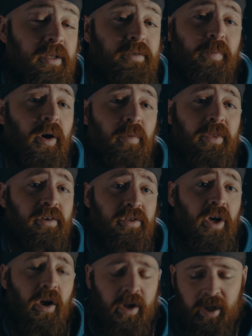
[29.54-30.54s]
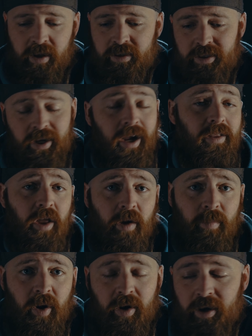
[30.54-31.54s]
a part where they're talking. It's a
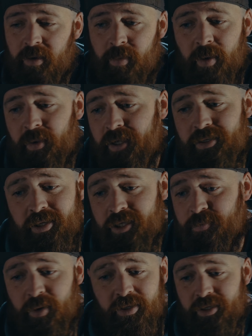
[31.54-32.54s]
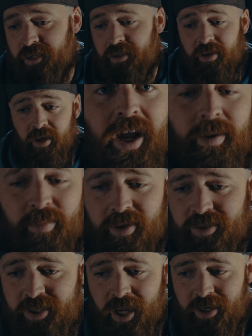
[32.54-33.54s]
dialogue part, and maybe it's expressing happy,
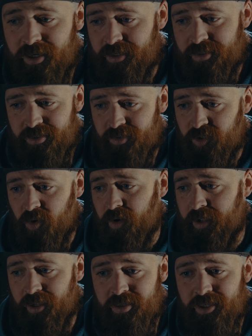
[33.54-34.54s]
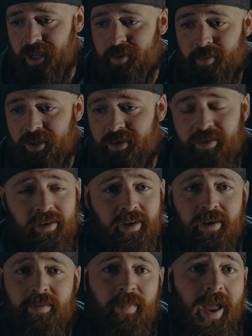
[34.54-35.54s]
sadness, joy, excitement,
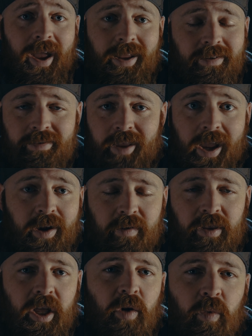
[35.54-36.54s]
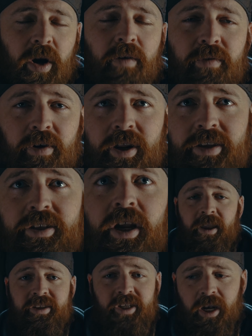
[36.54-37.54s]
mad, angry, like whatever it is.
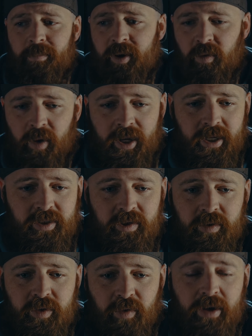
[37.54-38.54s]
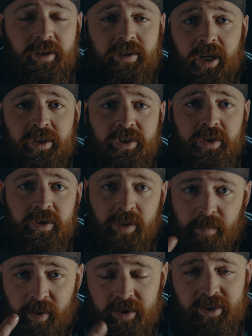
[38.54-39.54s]
It's set up in a way to direct attention to the
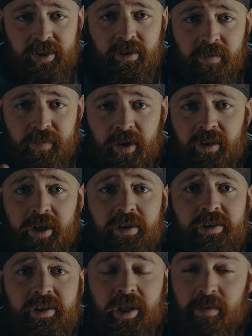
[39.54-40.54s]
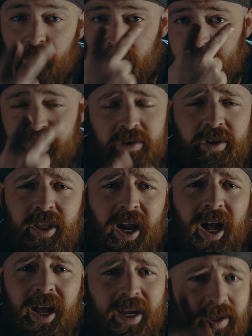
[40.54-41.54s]
person, the feelings, the emotions, and the
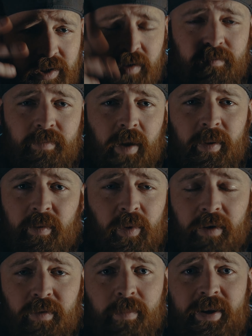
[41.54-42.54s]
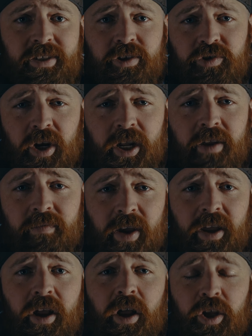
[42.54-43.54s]
eyes, or maybe whatever the message is trying to convey